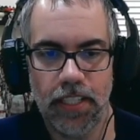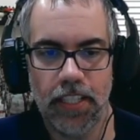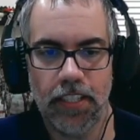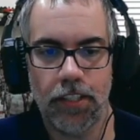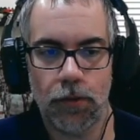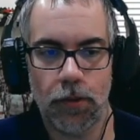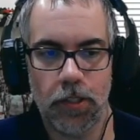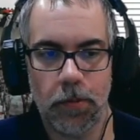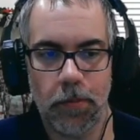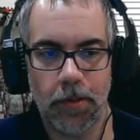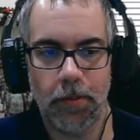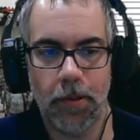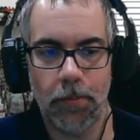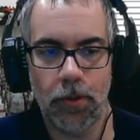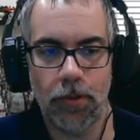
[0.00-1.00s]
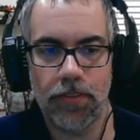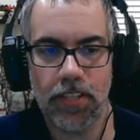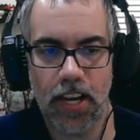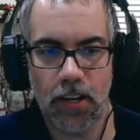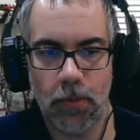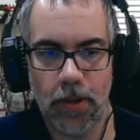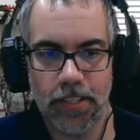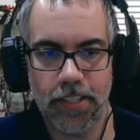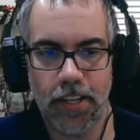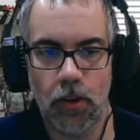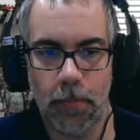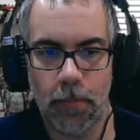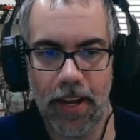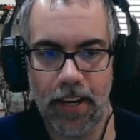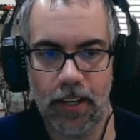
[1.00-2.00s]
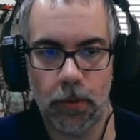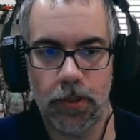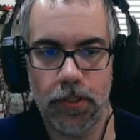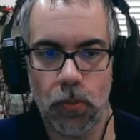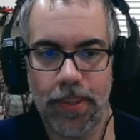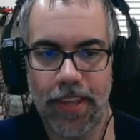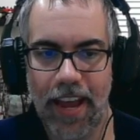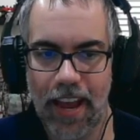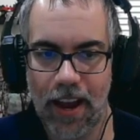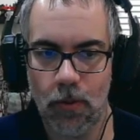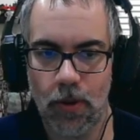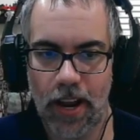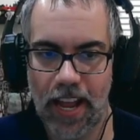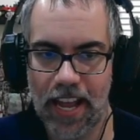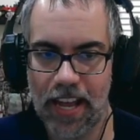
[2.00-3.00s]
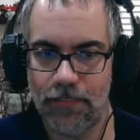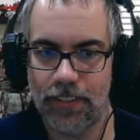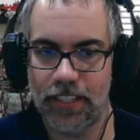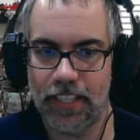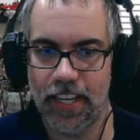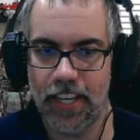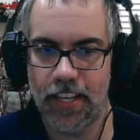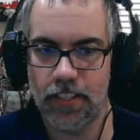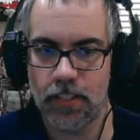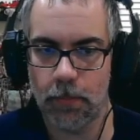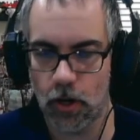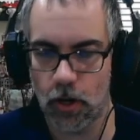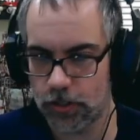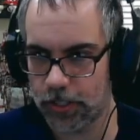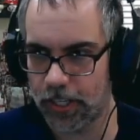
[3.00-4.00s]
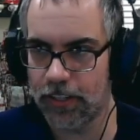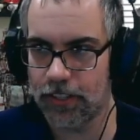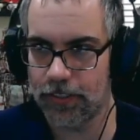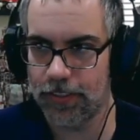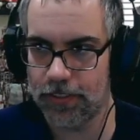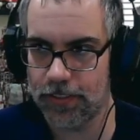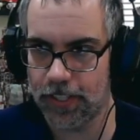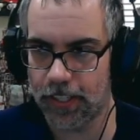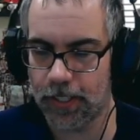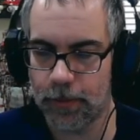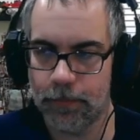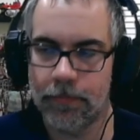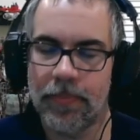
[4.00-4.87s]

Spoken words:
this regiment may move sideways and or backwards without having its march characteristic.